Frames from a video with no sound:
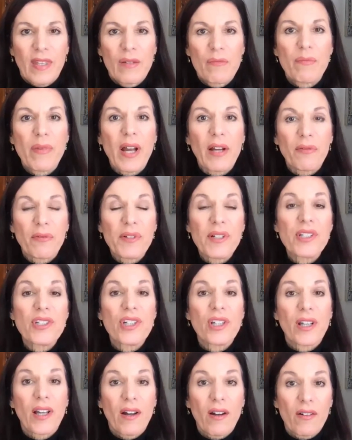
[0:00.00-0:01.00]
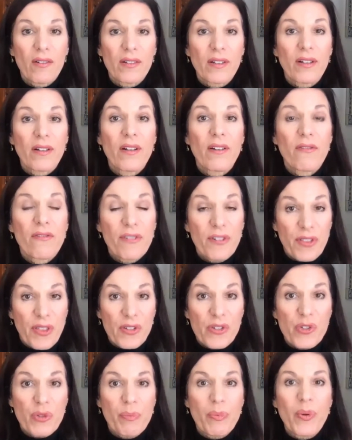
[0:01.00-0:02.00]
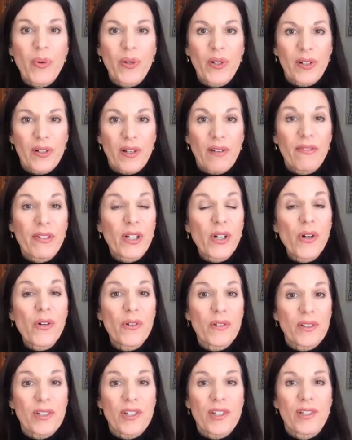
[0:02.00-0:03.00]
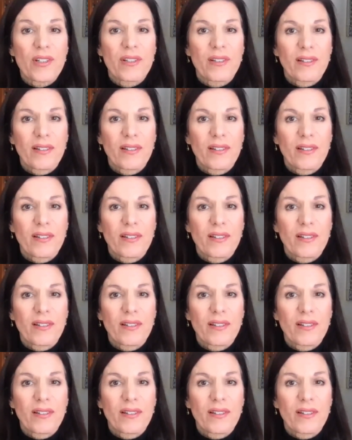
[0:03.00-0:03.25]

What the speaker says: by reaching out for the support of a coach.